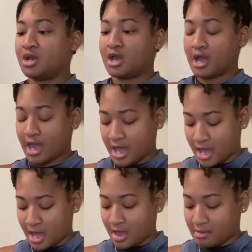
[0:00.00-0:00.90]

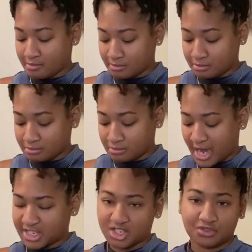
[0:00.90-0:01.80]
And
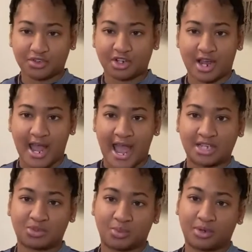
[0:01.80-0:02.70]
I just figured I'd
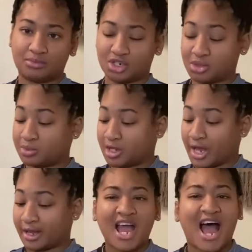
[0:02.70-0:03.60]
ask what she would
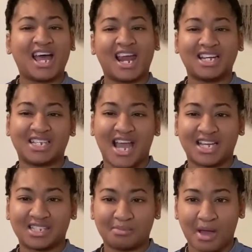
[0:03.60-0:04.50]
like. I like to
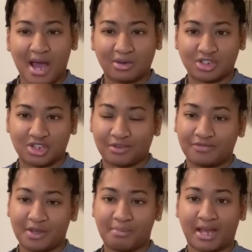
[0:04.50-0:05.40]
ask the models their
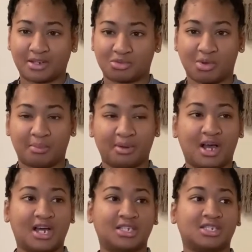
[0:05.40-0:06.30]
feedback as well,
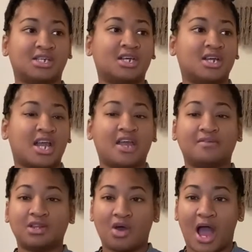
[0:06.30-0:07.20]
because
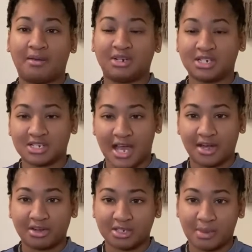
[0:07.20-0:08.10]
even though I'm the
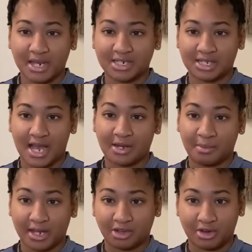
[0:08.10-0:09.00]
designer, it's my design and
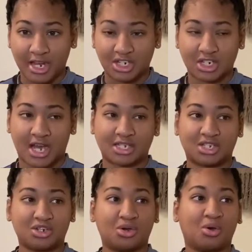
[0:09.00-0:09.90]
my creation, I
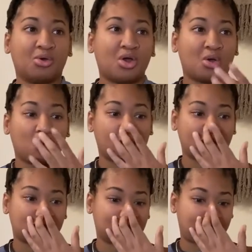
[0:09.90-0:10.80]
still
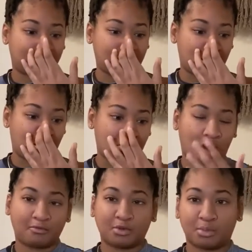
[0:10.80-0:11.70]
wanted to feel
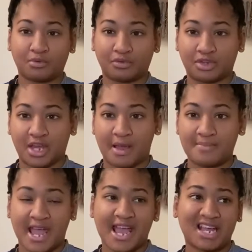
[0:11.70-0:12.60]
comfortable for them.
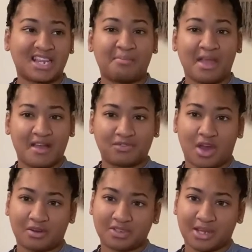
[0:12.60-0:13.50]
And they may have
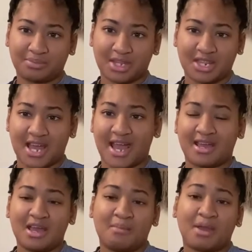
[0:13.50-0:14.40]
thought of something
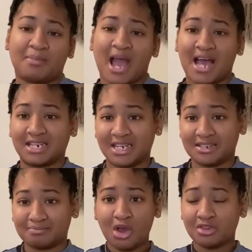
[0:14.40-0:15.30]
that maybe I
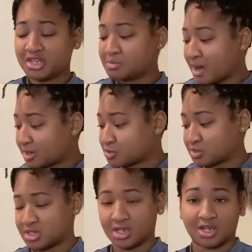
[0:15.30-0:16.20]
didn't. But these models were
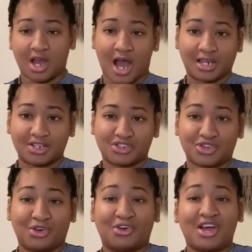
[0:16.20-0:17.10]
still in college,
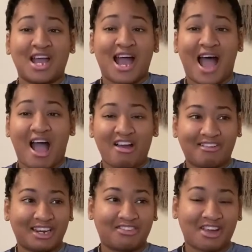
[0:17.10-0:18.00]
so I
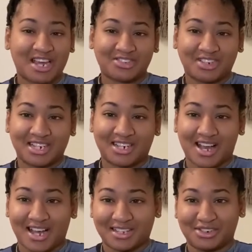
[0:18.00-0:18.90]
already graduated
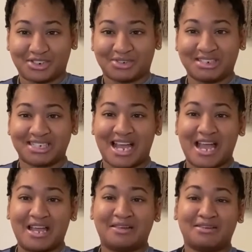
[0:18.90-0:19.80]
college. So it's
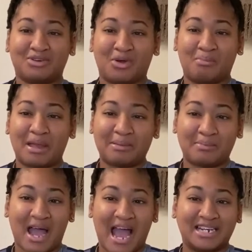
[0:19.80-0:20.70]
like, you know, maybe
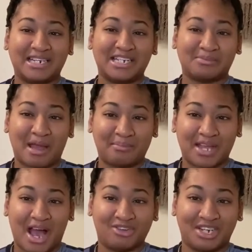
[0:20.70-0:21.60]
my ideas might be
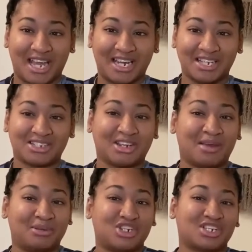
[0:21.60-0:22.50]
outdated. So
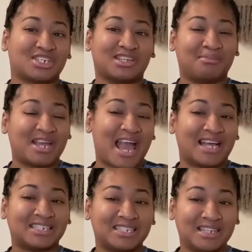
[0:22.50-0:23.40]
let me
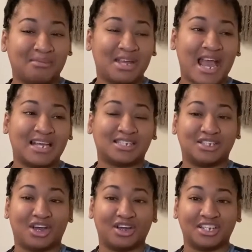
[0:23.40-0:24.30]
ask the
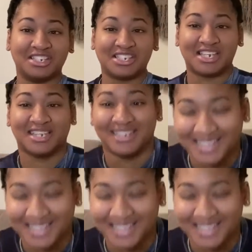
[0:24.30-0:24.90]
youngins.